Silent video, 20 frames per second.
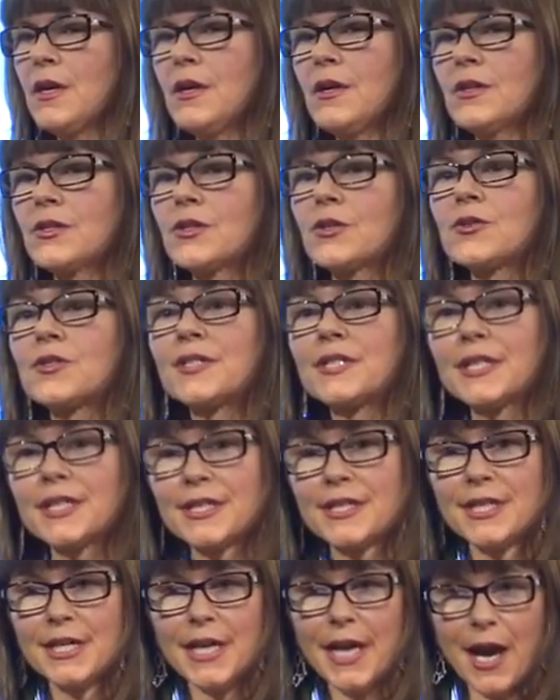So
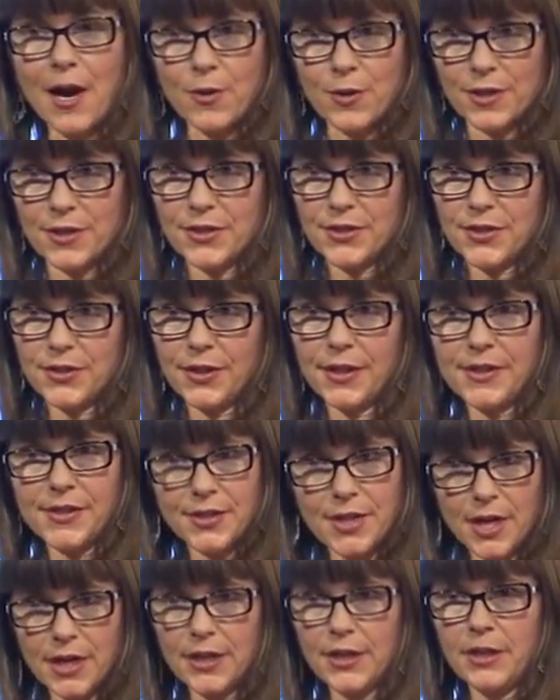16 hours. So let's
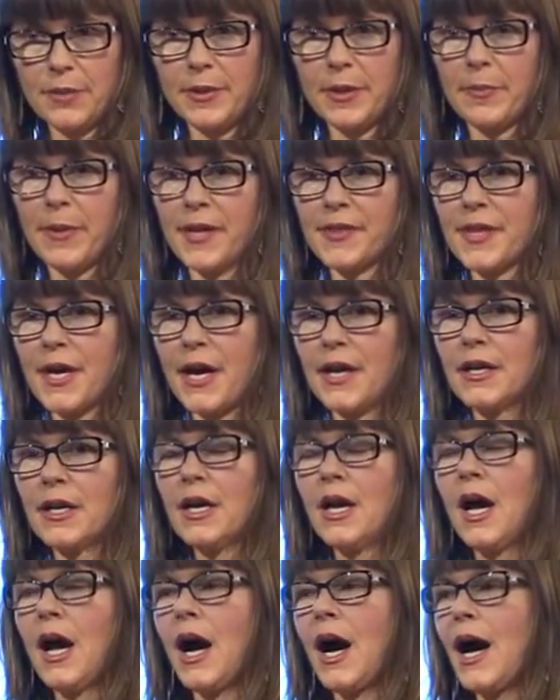talk a little bit about that.
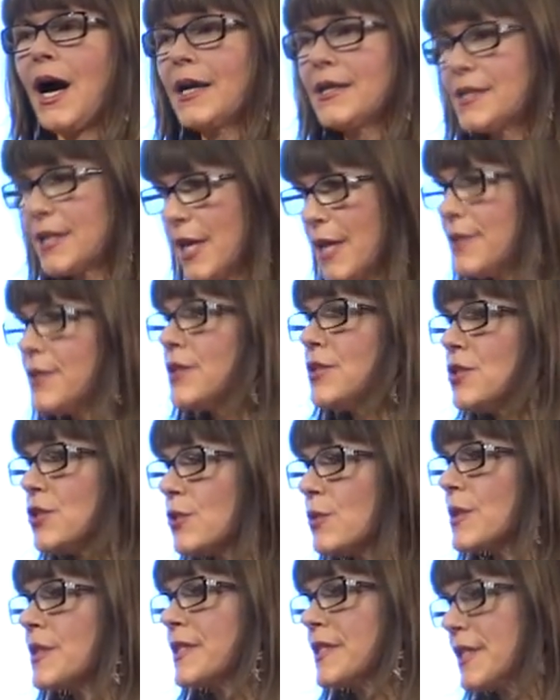I tend to
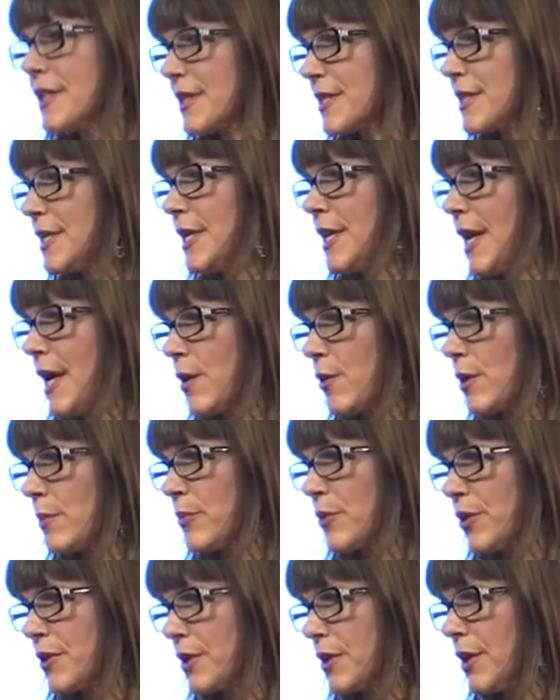do a 16-hour
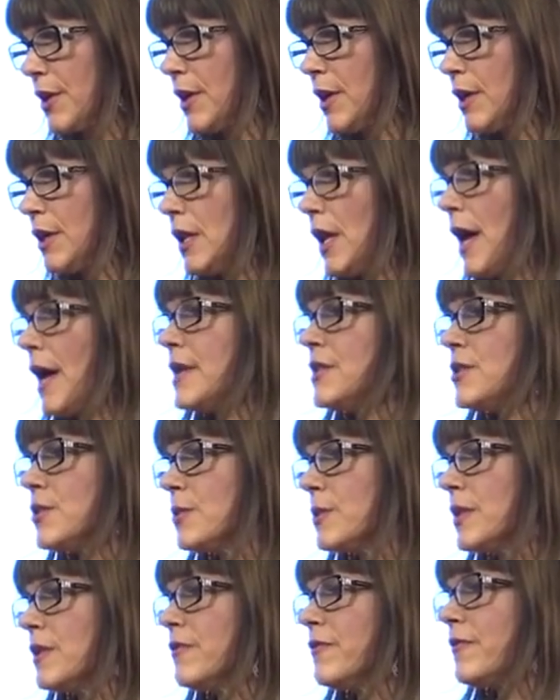protocol. I
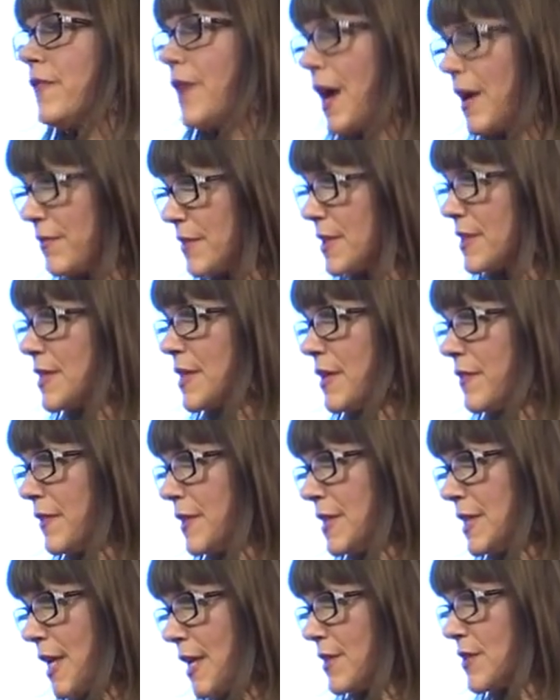do it 5 to
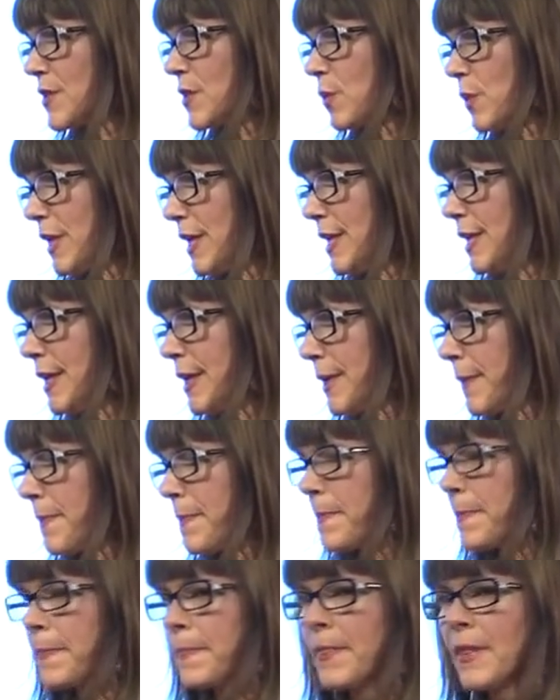7 days a week.
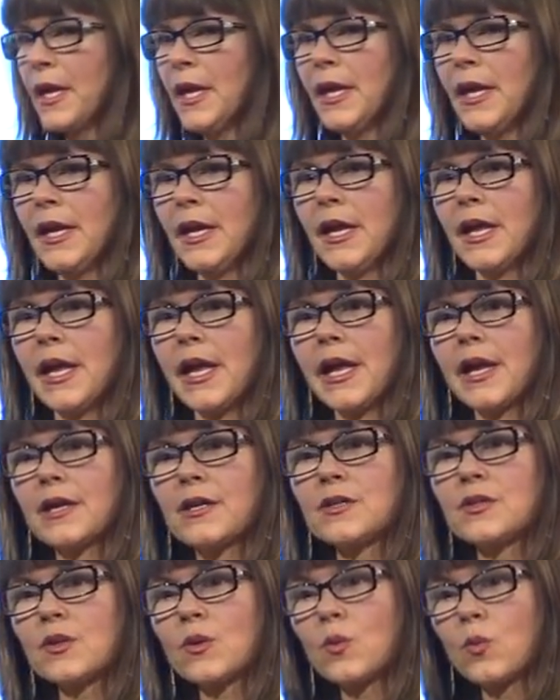
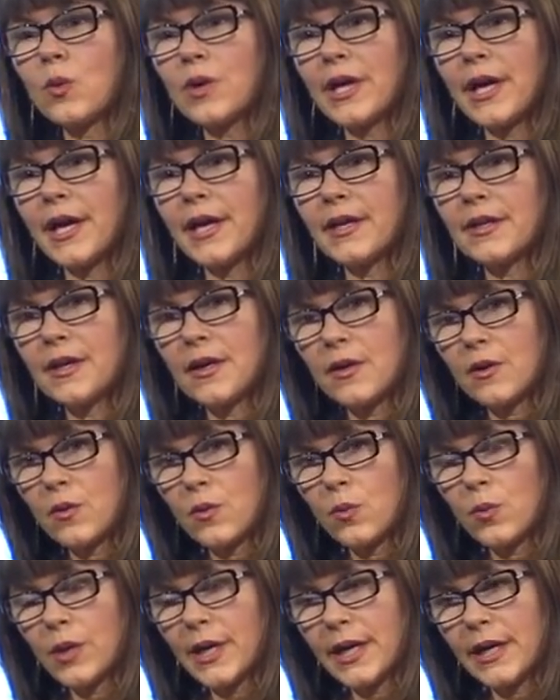And what
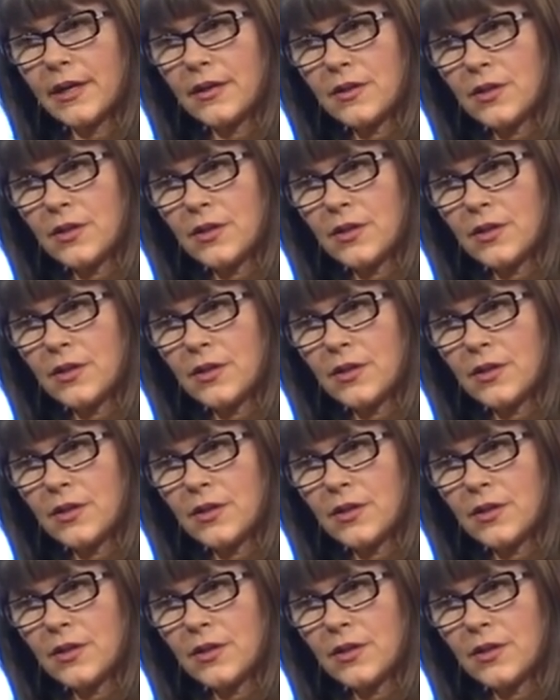I